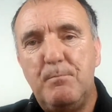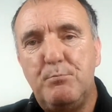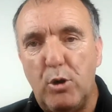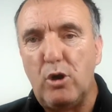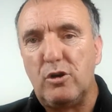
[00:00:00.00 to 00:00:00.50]

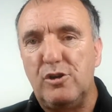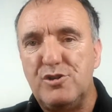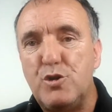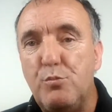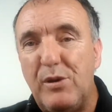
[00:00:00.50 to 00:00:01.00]

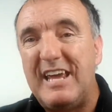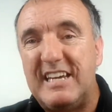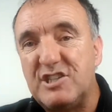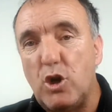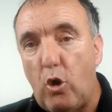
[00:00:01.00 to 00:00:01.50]
Burglars who break
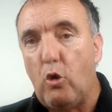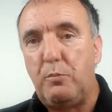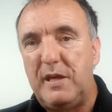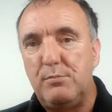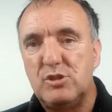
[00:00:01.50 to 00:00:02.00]
into
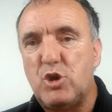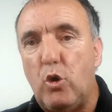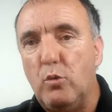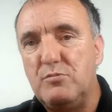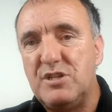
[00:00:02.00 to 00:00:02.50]
old people's
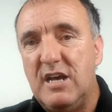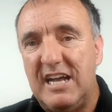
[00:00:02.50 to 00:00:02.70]
homes